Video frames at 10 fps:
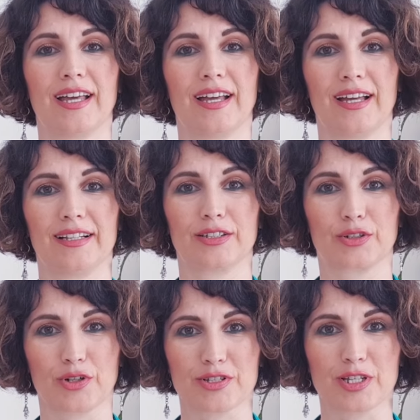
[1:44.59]
and the
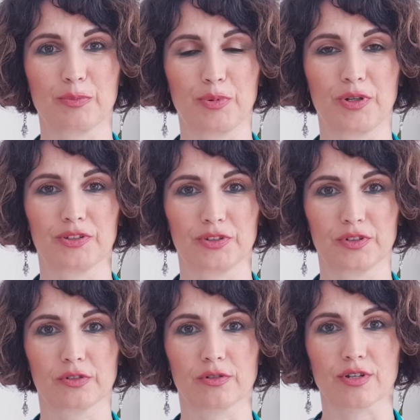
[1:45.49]
crossing point of
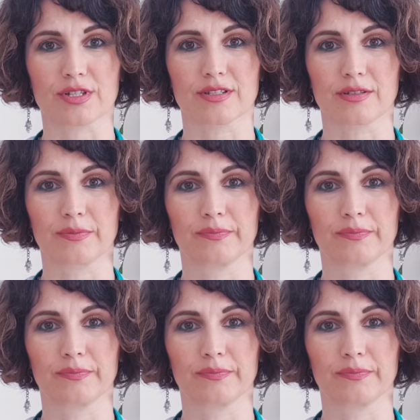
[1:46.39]
the cross.